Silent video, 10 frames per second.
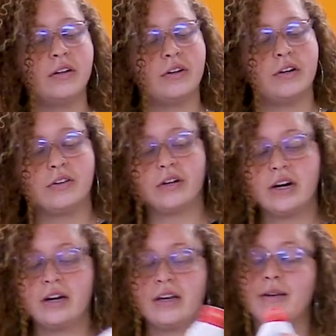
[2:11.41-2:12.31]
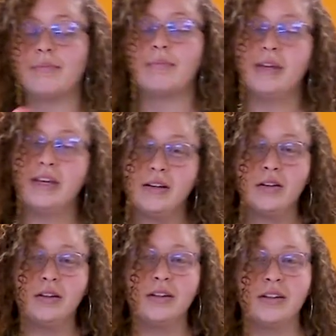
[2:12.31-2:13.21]
You're either gonna need
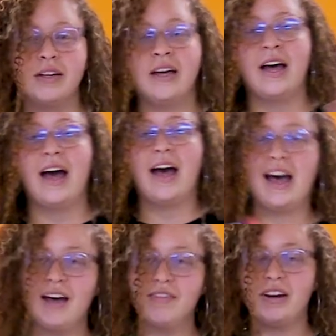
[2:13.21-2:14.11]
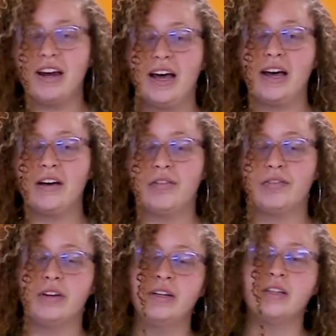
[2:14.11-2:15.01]
milk, half and half,
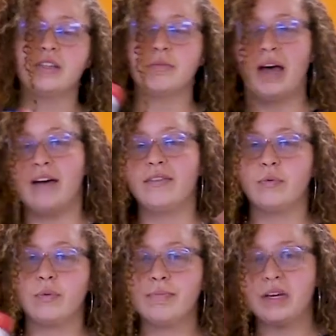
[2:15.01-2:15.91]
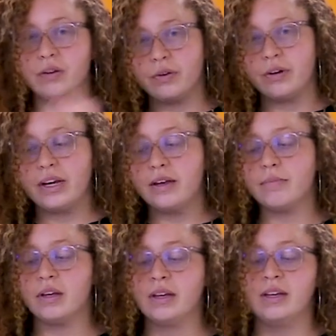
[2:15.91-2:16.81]
some heavy whipping cream,